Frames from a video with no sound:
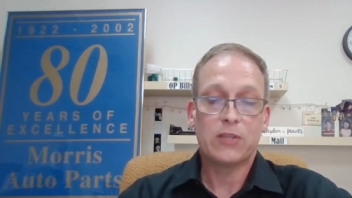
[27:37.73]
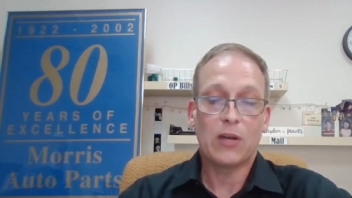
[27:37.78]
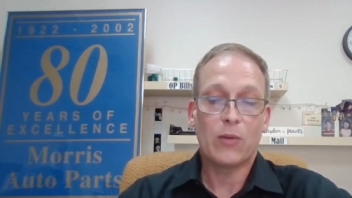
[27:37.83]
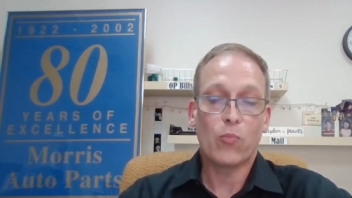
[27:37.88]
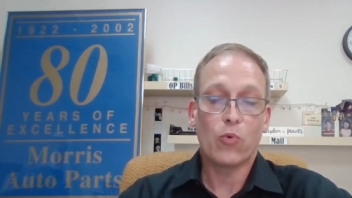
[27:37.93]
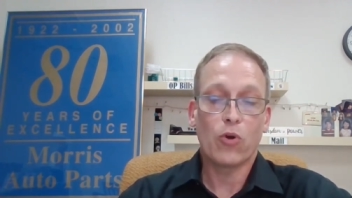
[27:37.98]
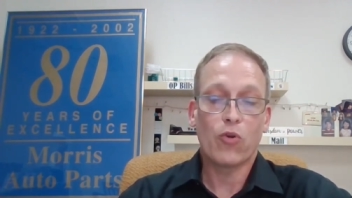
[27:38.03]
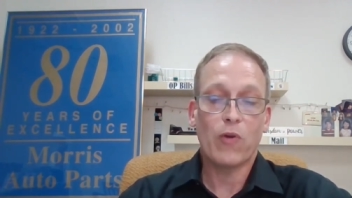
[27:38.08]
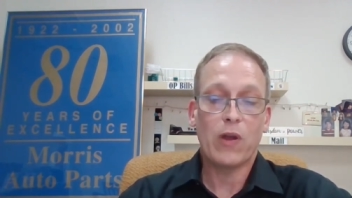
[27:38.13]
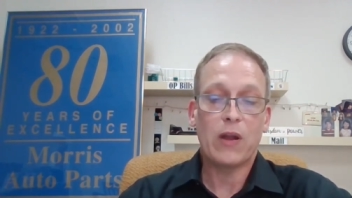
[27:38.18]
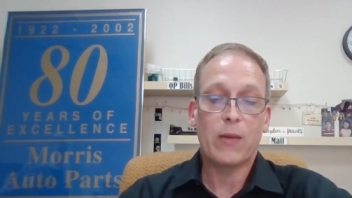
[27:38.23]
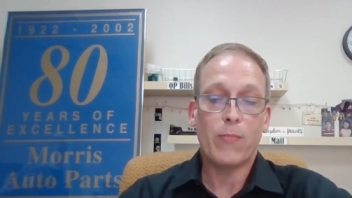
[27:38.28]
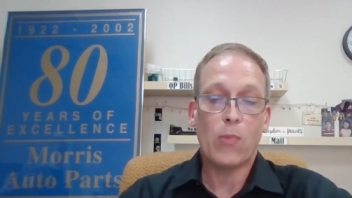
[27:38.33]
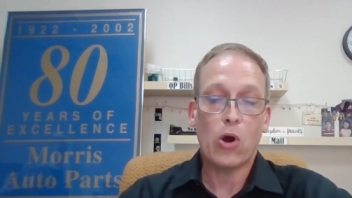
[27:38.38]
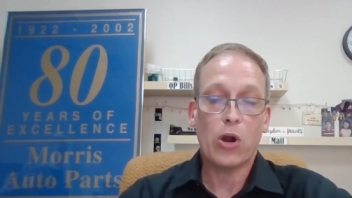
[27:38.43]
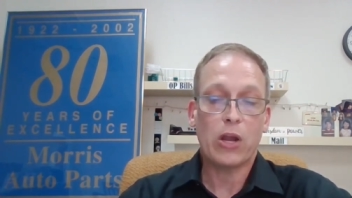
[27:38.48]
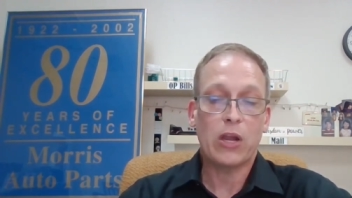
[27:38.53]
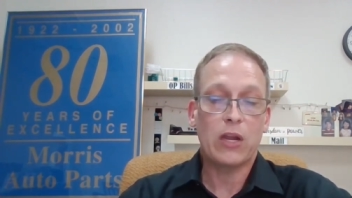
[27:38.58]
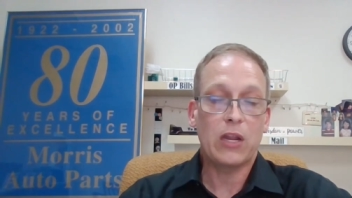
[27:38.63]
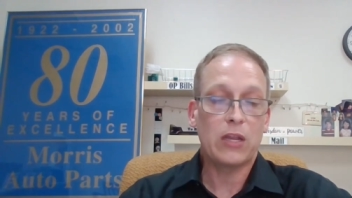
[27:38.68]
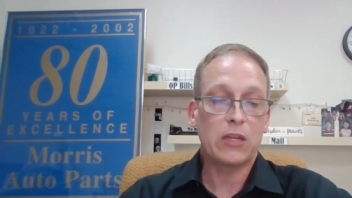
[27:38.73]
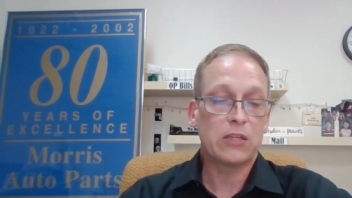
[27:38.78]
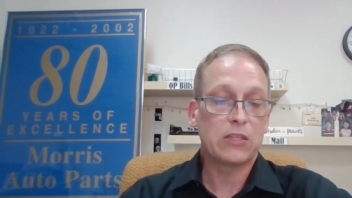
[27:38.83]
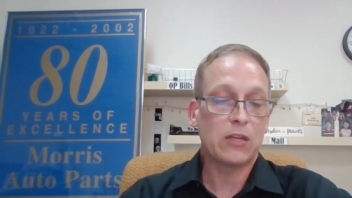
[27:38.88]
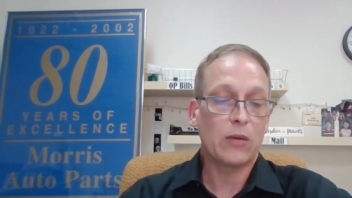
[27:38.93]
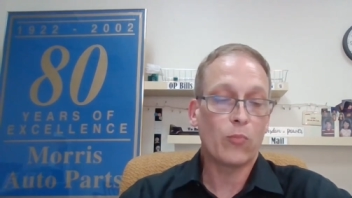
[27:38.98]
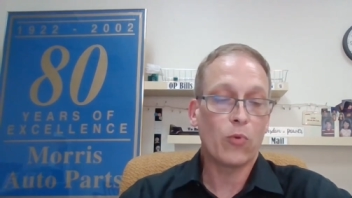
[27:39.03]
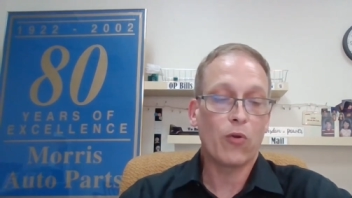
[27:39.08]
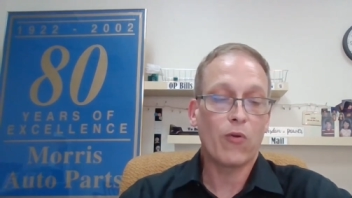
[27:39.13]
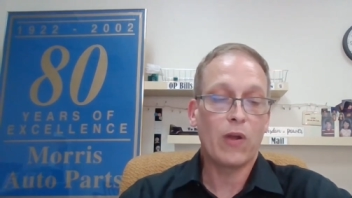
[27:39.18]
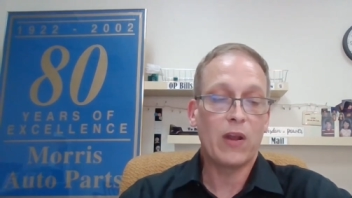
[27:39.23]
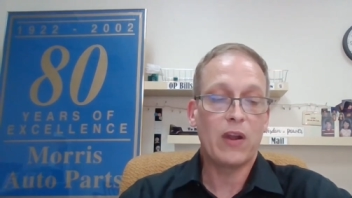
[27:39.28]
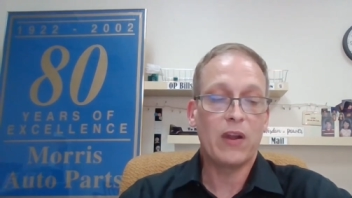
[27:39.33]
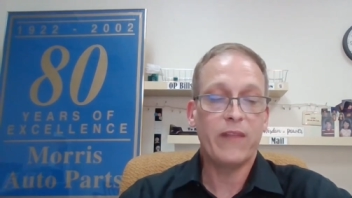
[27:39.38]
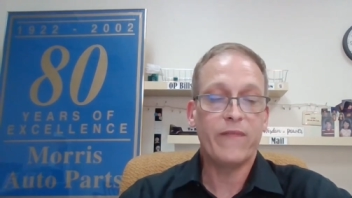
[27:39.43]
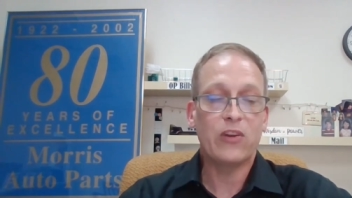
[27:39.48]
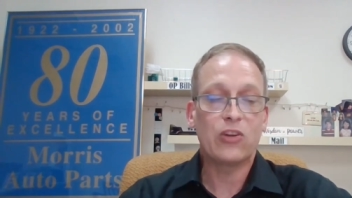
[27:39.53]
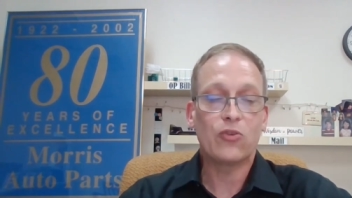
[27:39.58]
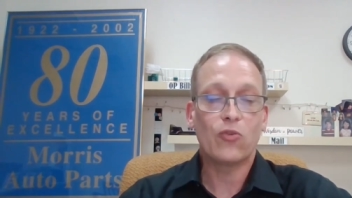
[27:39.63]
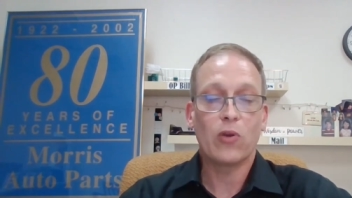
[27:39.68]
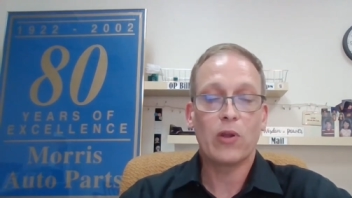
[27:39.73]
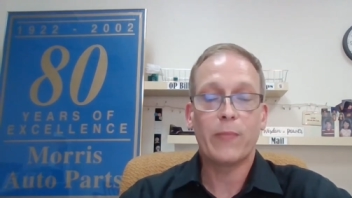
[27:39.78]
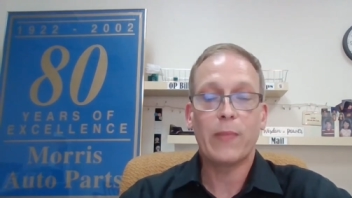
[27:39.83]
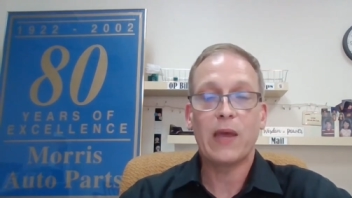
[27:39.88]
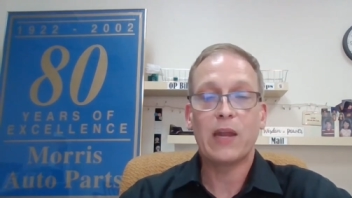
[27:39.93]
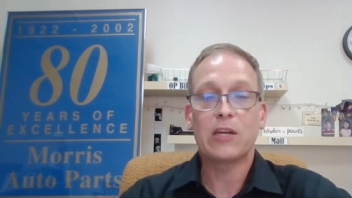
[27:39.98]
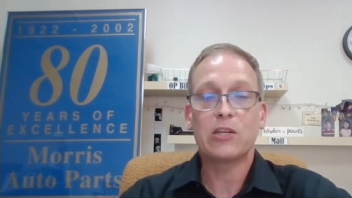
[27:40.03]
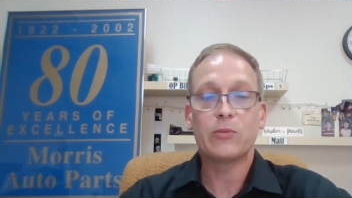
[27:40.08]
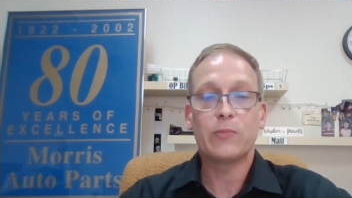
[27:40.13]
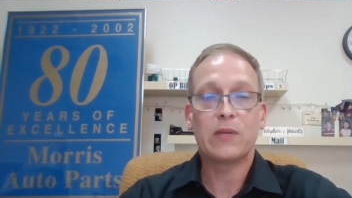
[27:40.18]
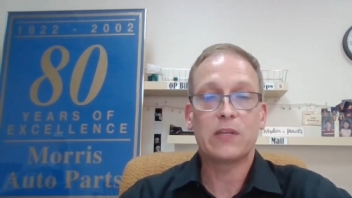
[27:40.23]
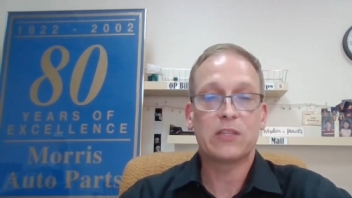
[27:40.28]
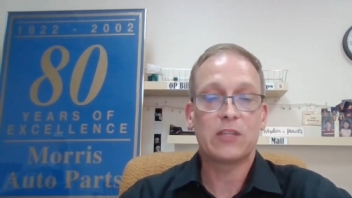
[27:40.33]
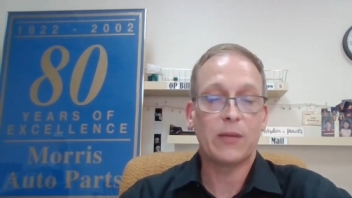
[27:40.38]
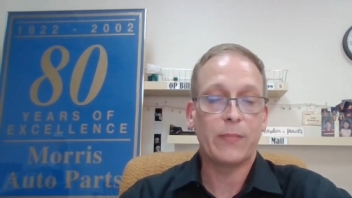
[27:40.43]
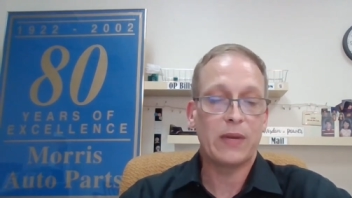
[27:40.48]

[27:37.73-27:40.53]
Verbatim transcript: Some were great in marketing, some were great in inventory management,